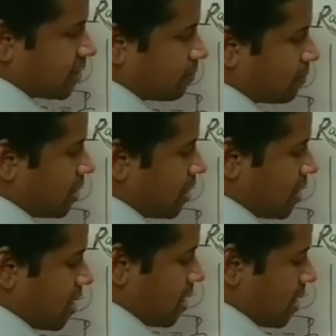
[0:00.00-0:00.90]
of
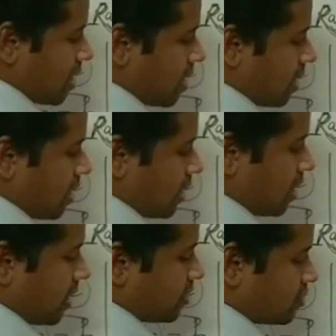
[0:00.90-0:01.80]

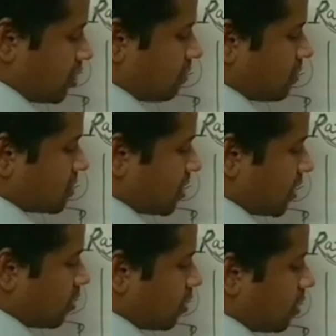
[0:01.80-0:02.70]
natural numbers are
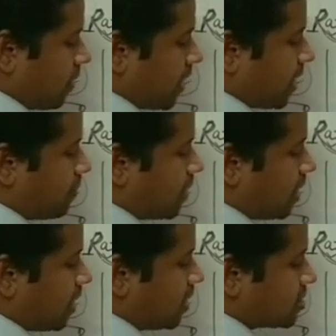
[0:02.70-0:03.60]
denoted by capital
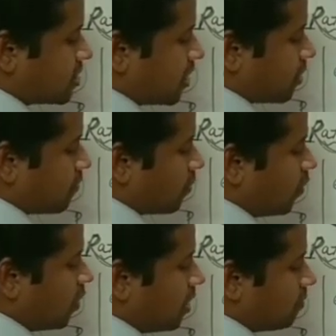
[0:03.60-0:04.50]
N, set of
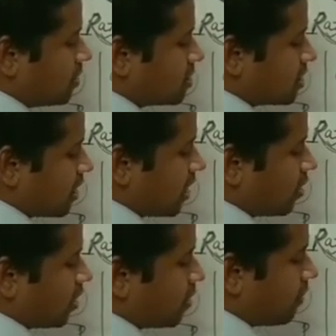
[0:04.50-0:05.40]
whole numbers are
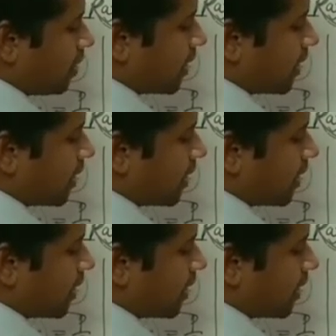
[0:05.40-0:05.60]
denoted by